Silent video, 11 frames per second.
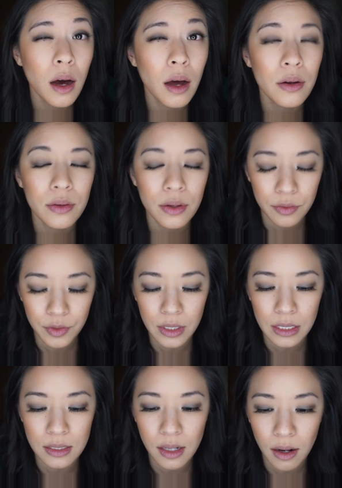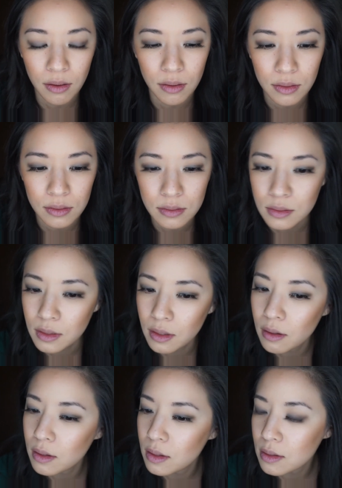I don't know if you can tell
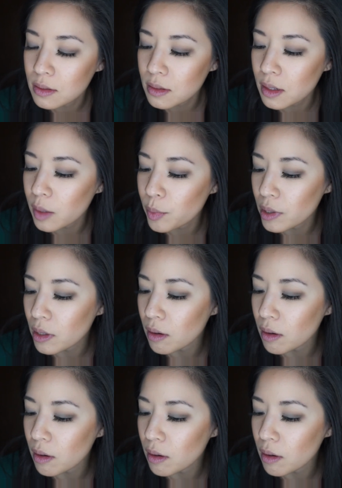that I put it